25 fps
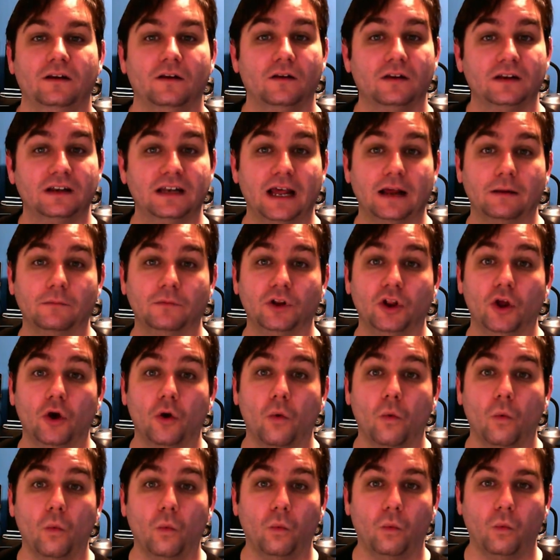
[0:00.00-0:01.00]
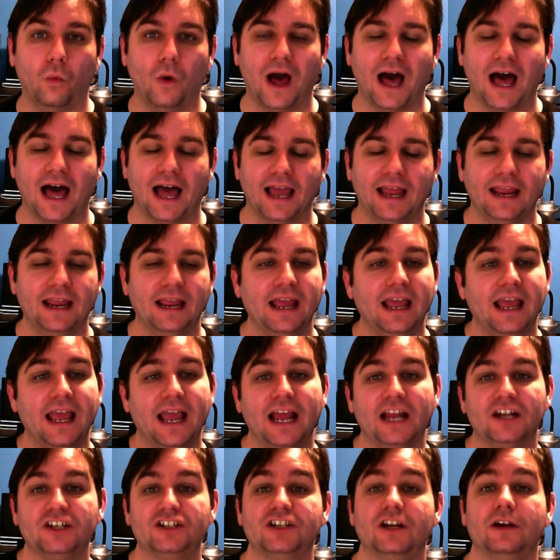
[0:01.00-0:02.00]
down below why
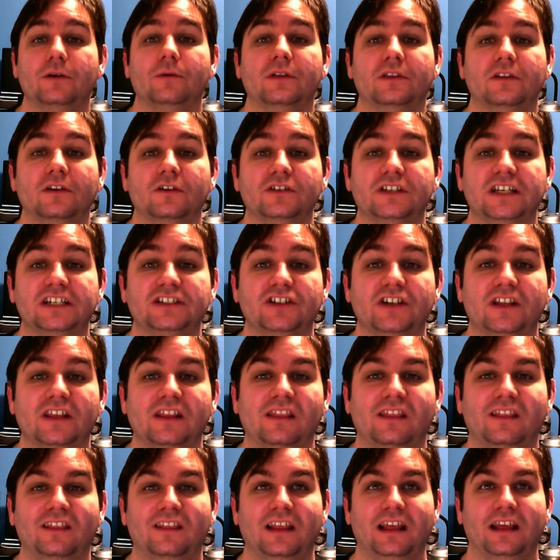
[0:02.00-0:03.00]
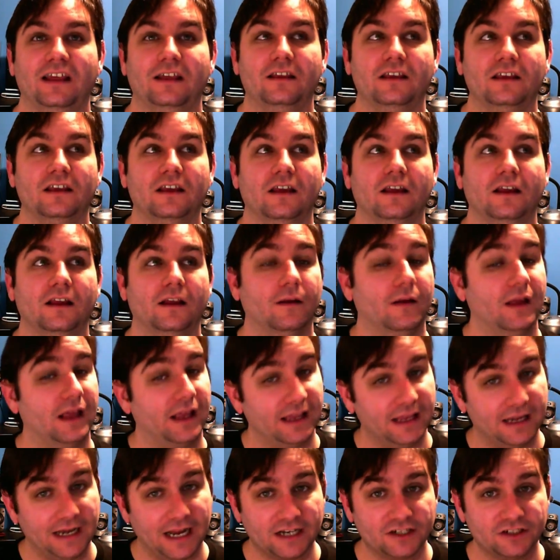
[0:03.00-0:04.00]
and share with those that you can think
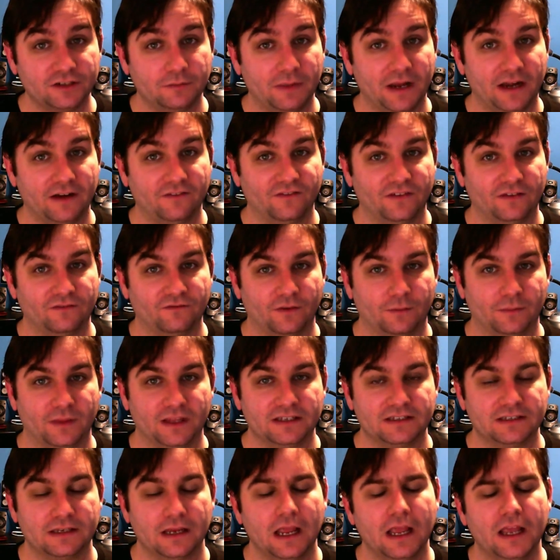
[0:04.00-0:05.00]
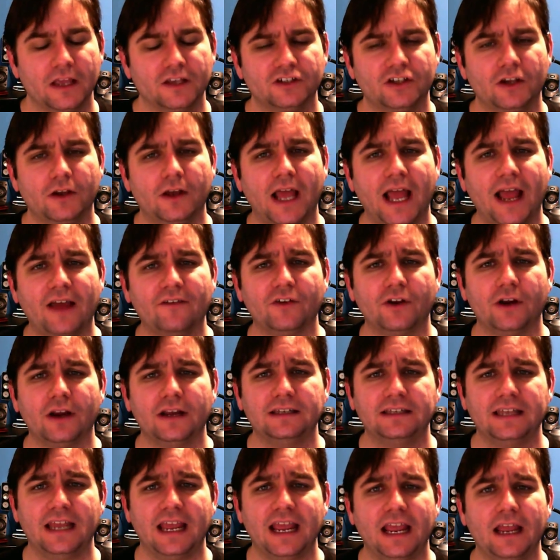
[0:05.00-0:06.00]
can actually benefit from this. So have a great
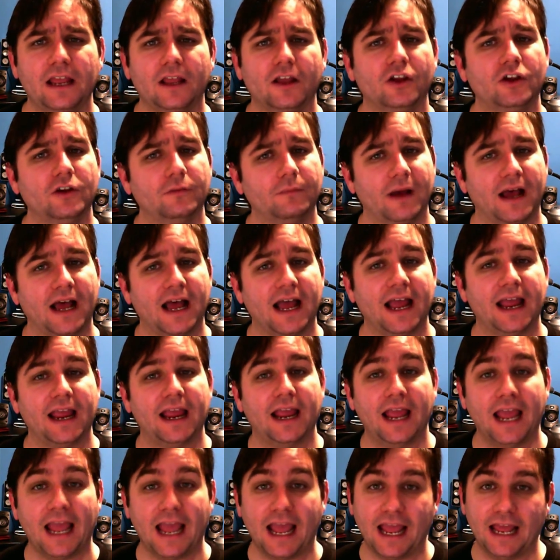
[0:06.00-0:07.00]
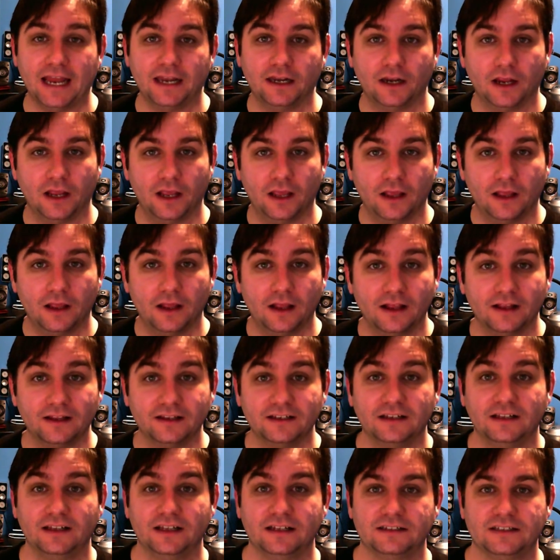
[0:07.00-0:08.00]
day. Goodbye, and
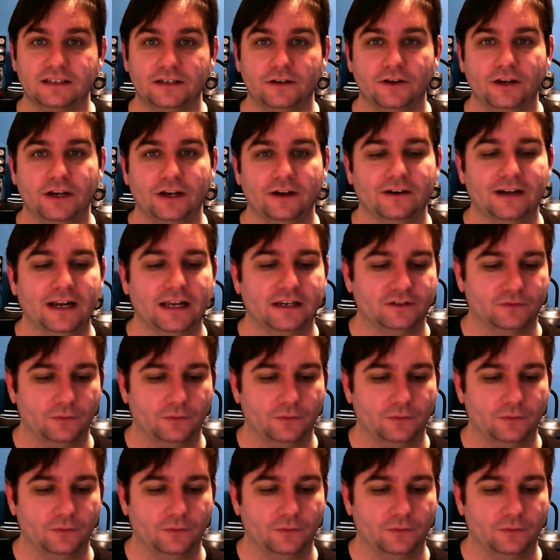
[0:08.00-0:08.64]
let's see you here next